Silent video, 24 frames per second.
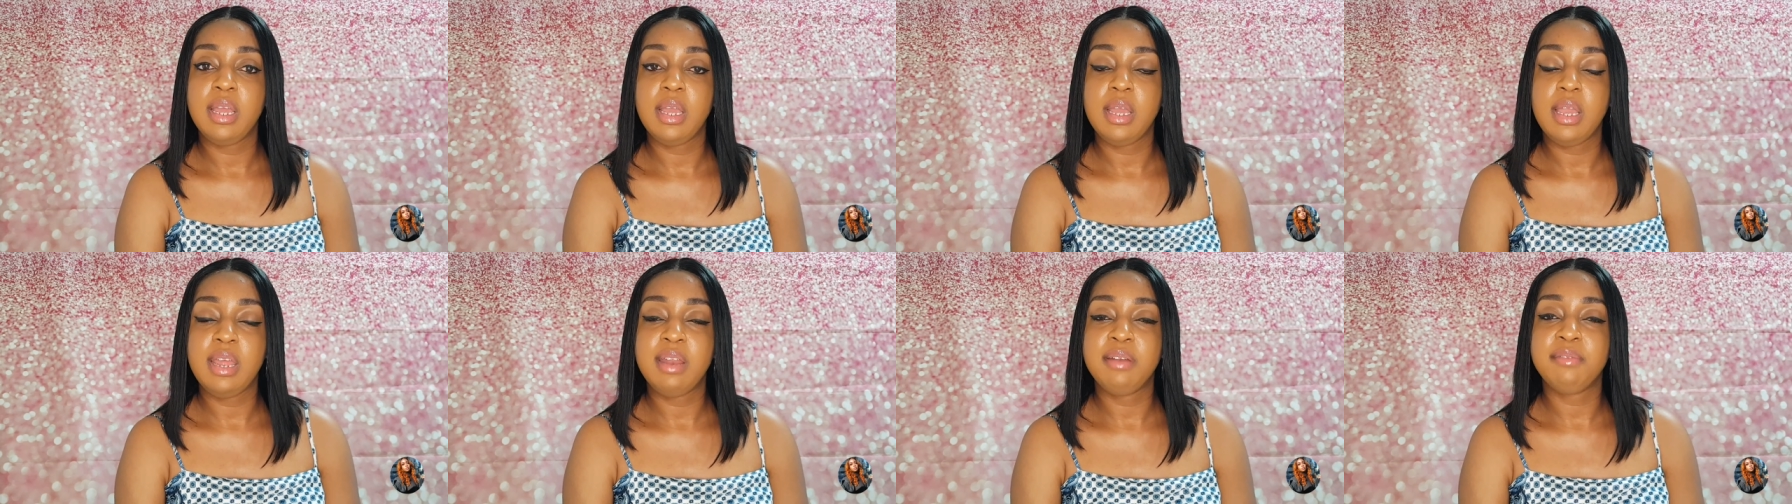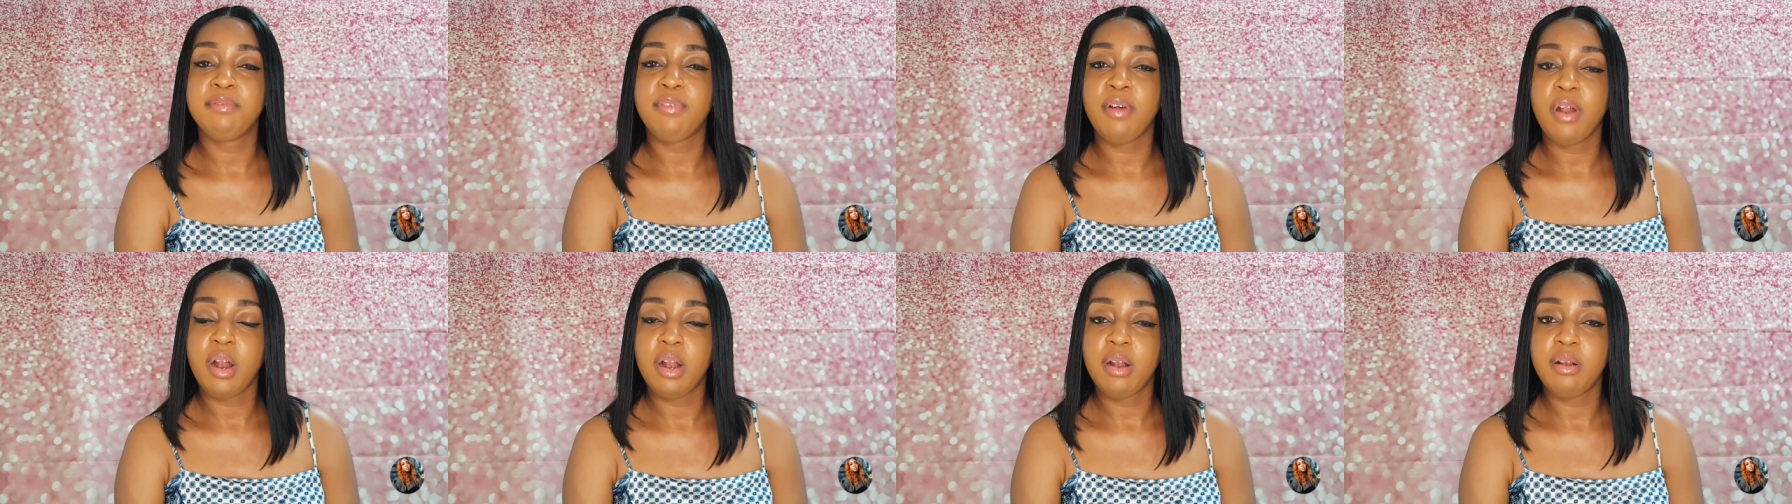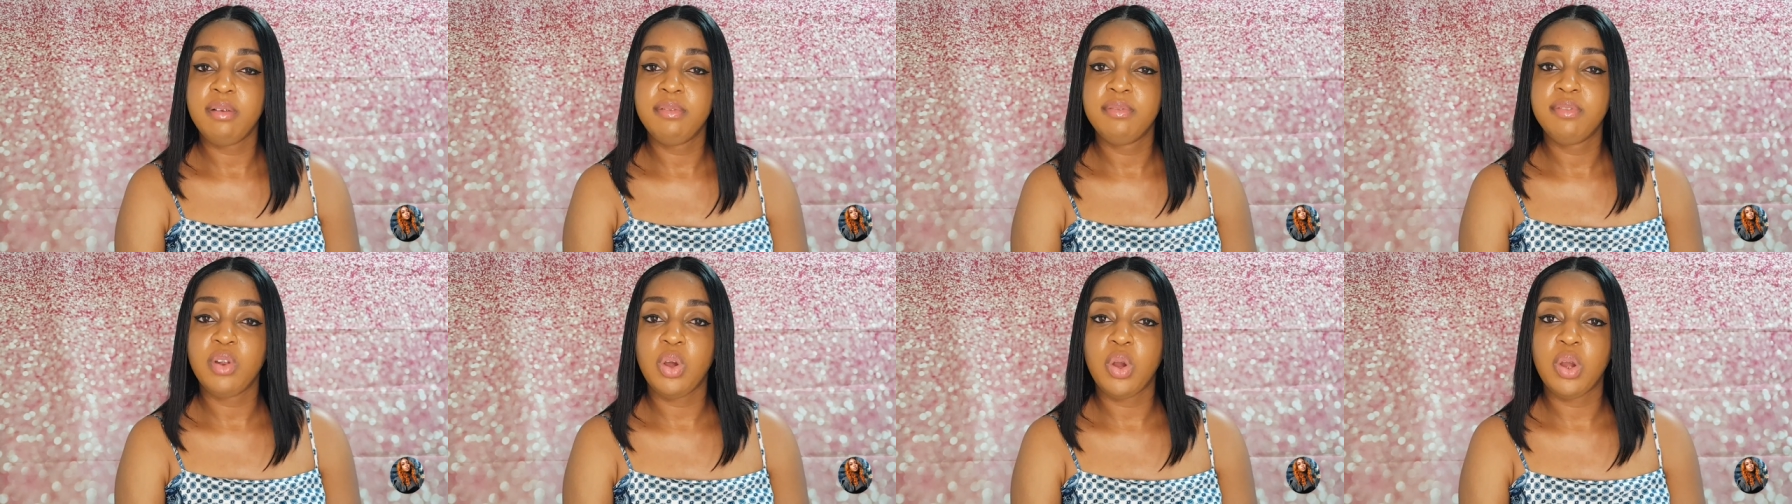
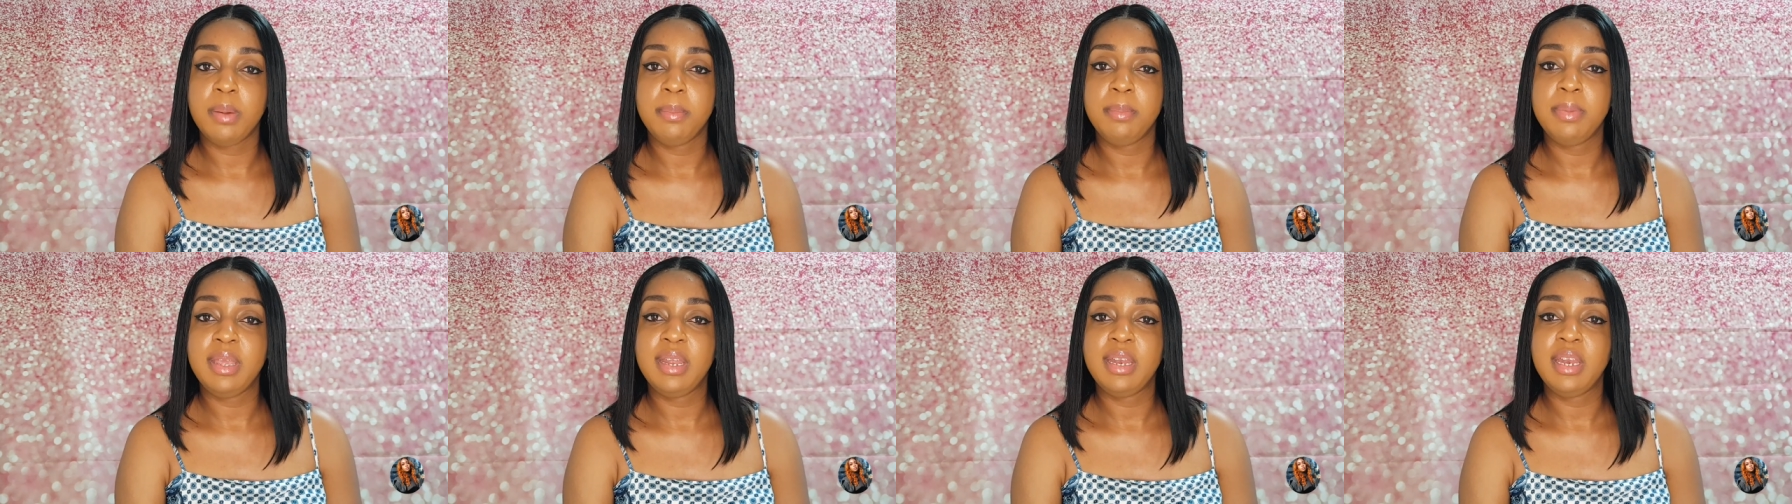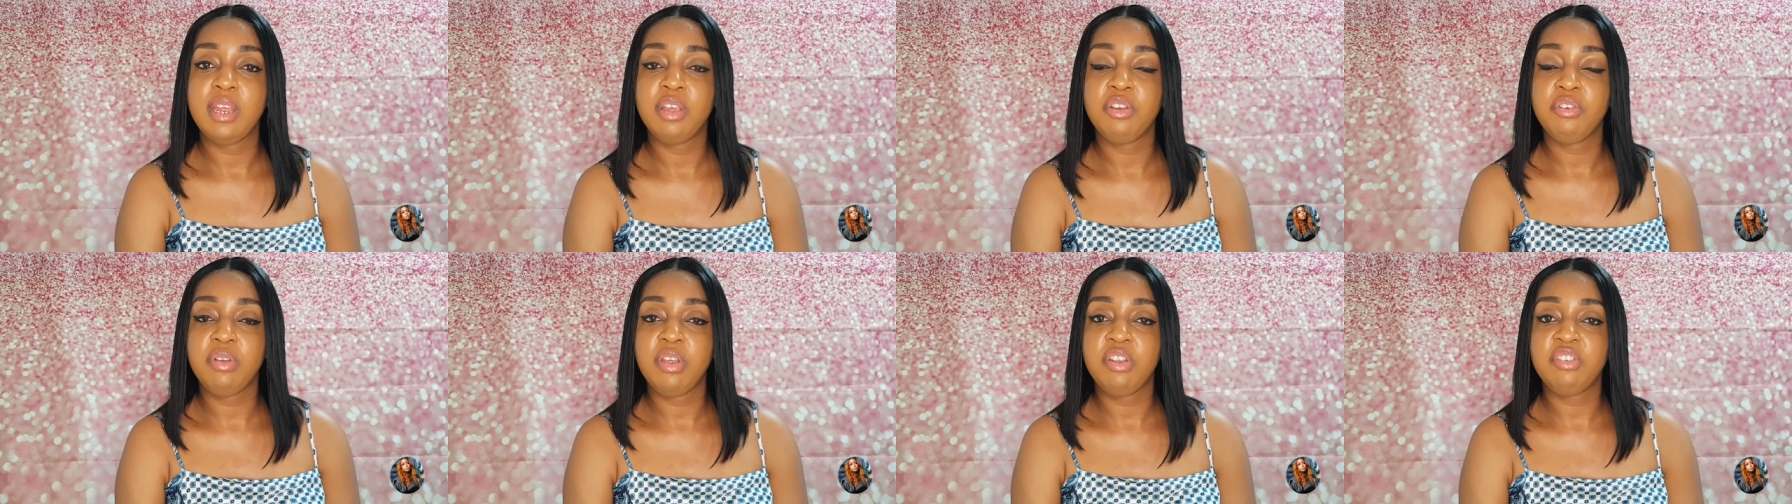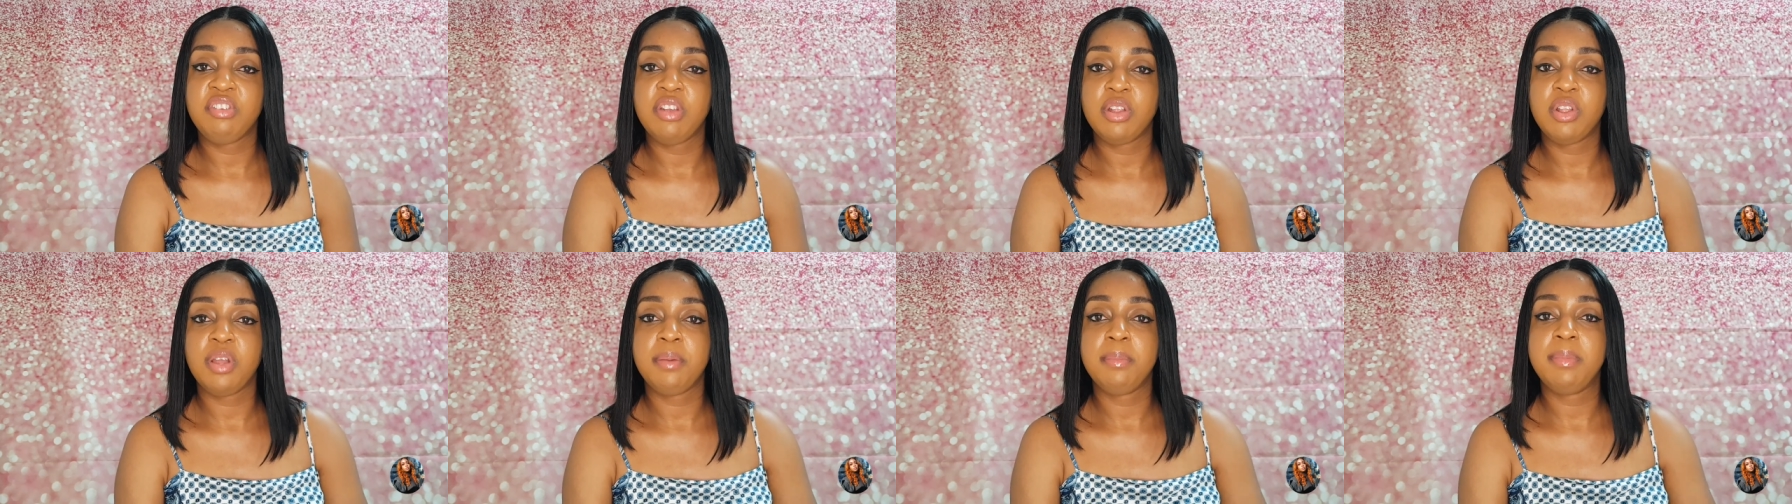involved or being
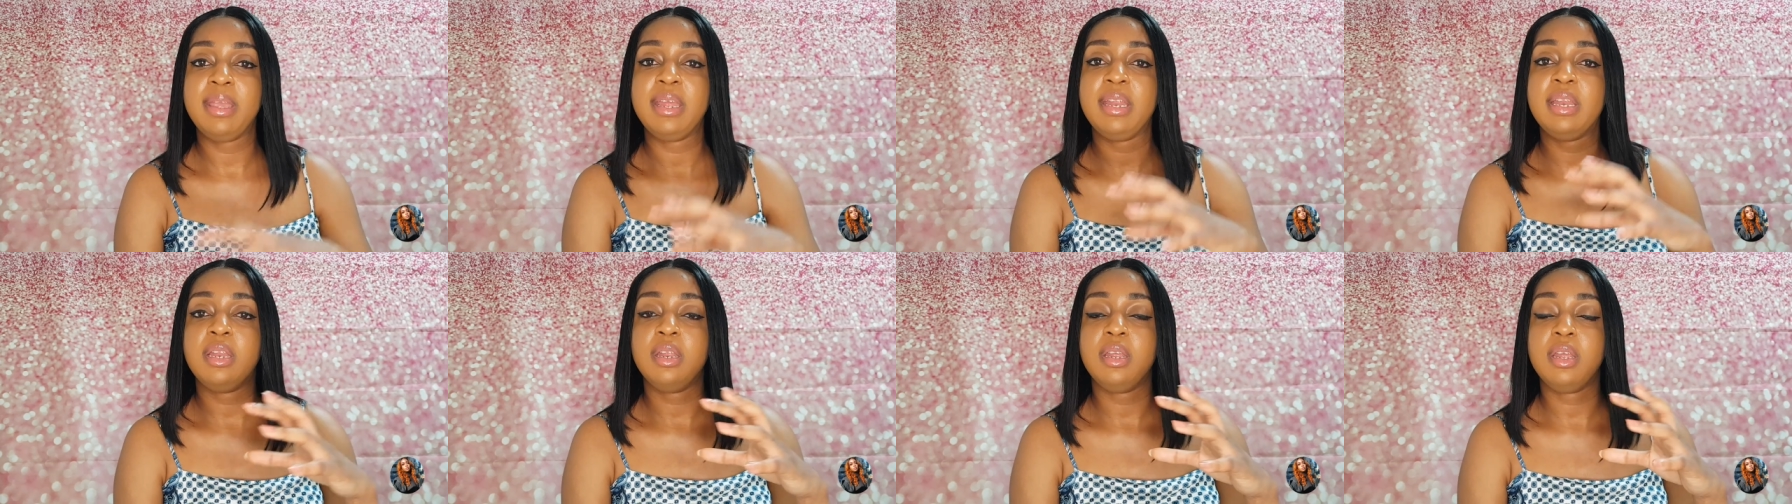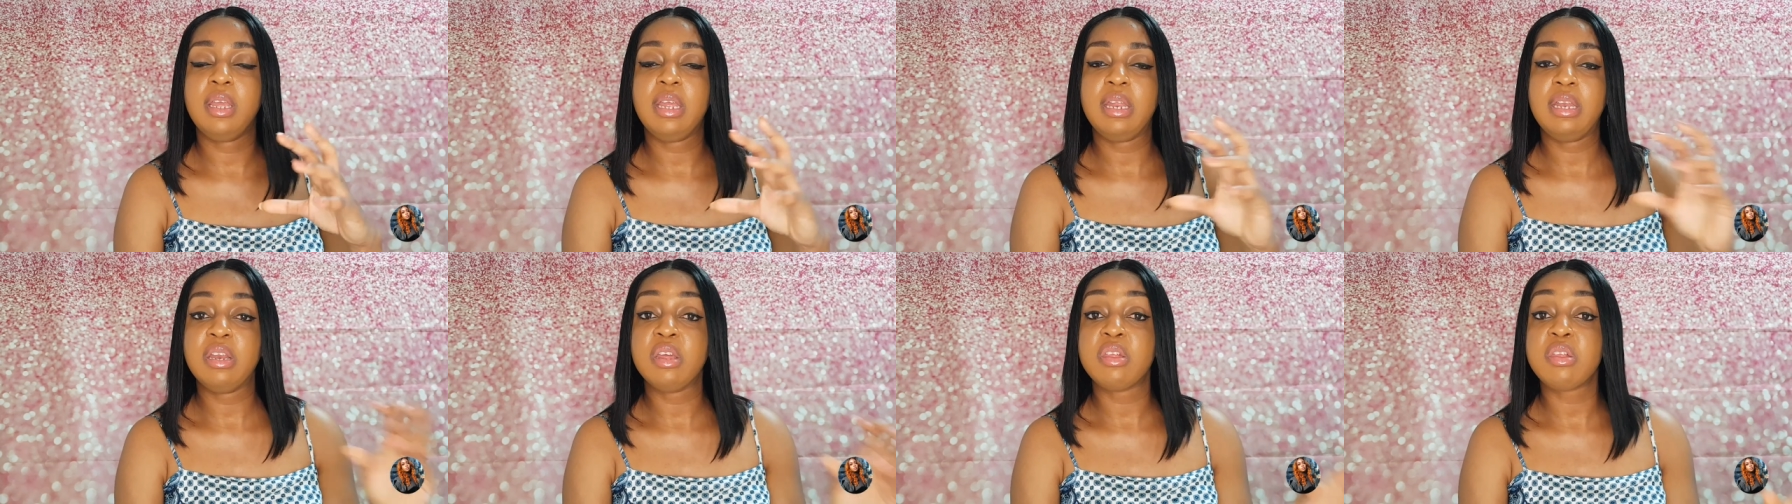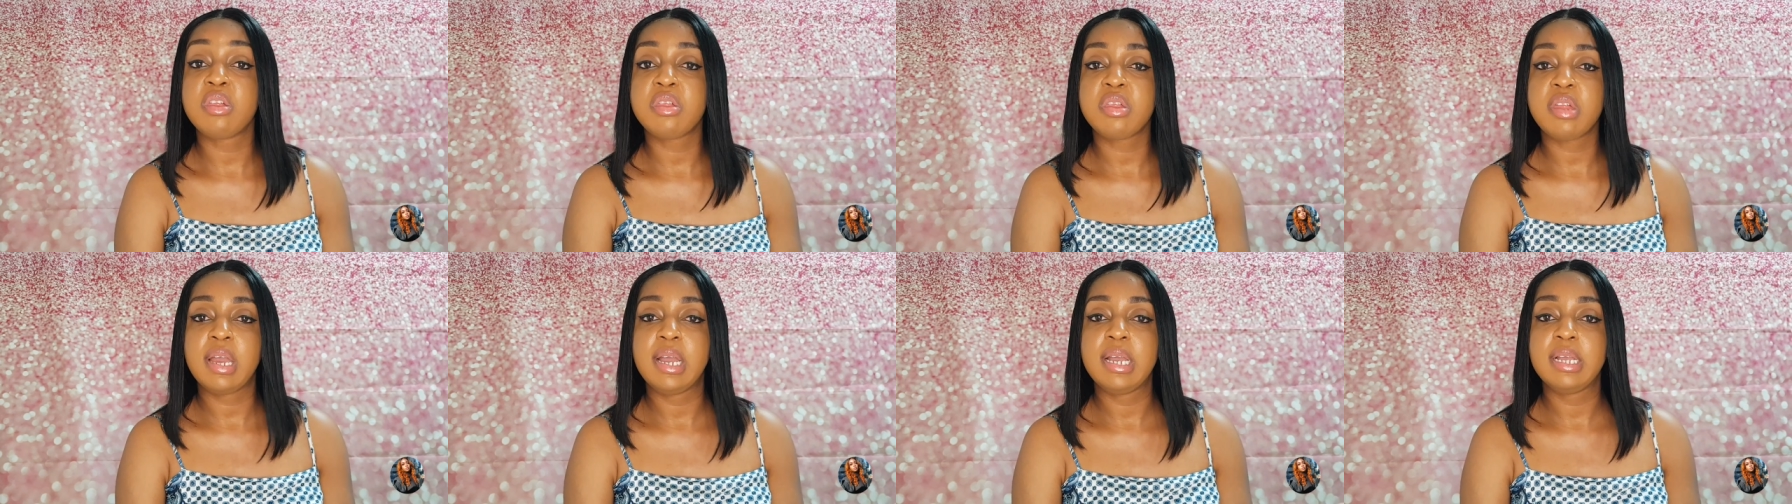ingratiated or being in the
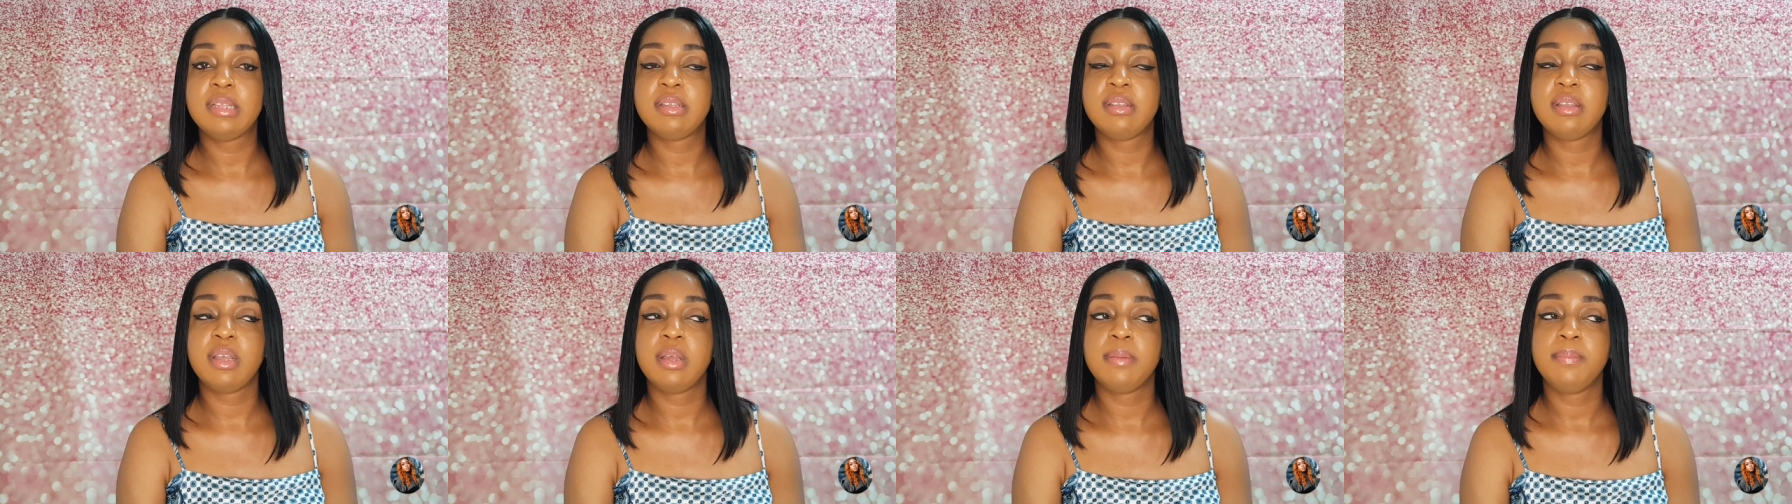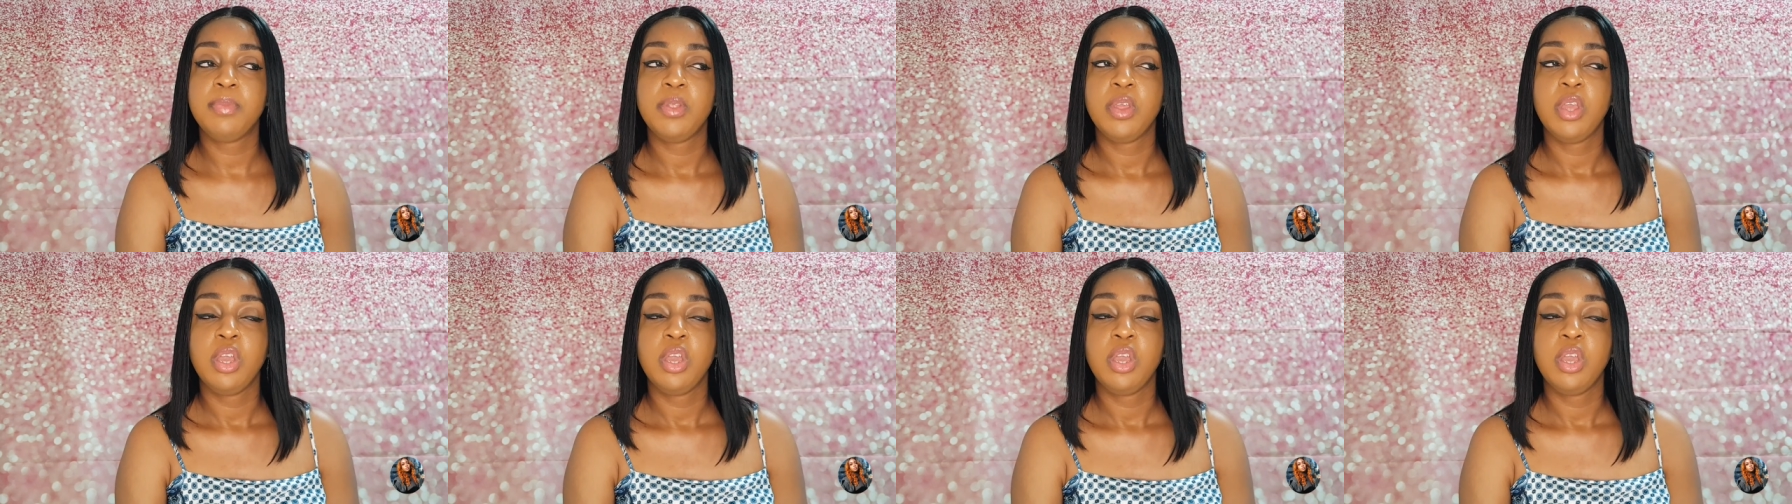society